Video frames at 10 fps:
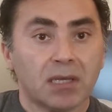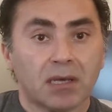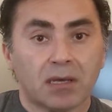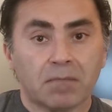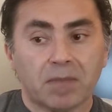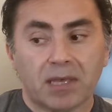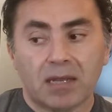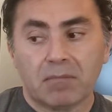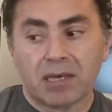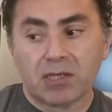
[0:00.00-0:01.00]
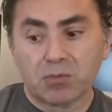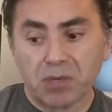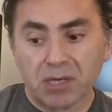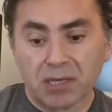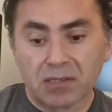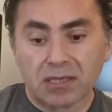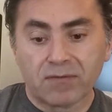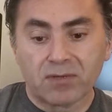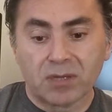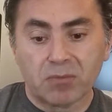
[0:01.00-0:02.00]
In my experience,
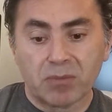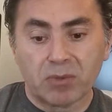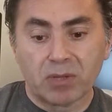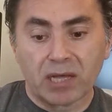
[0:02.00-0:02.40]
I've seen people